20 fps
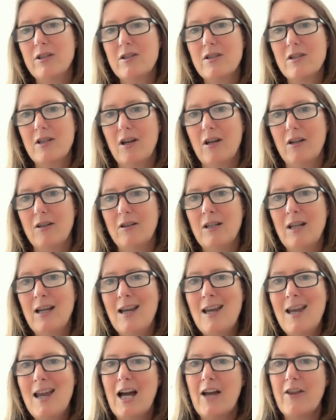So
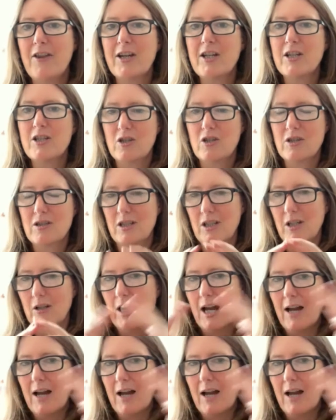I think it's just, you know,